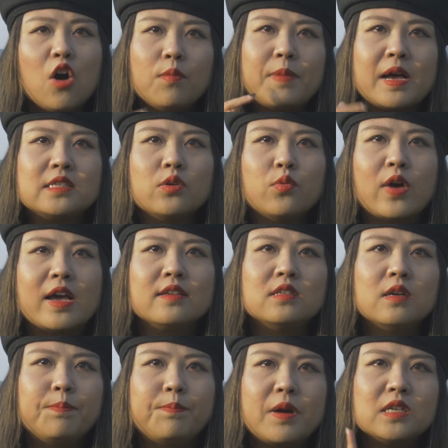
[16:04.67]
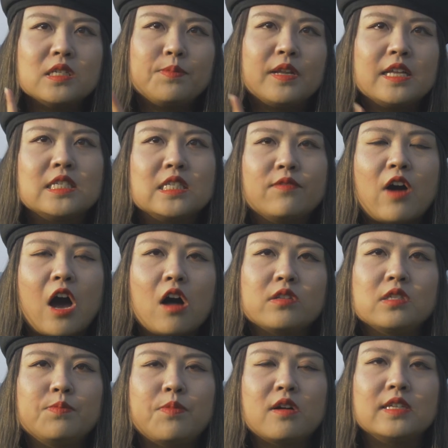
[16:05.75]
Oh, by the way, the birthplace of
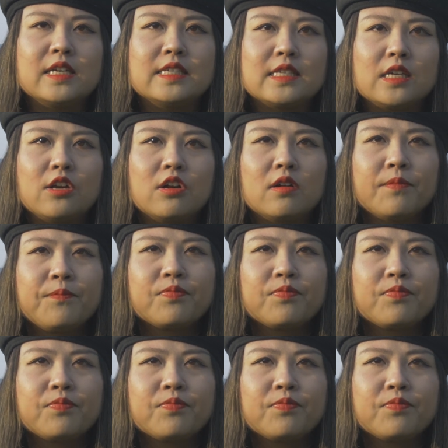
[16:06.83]
hotspot is here.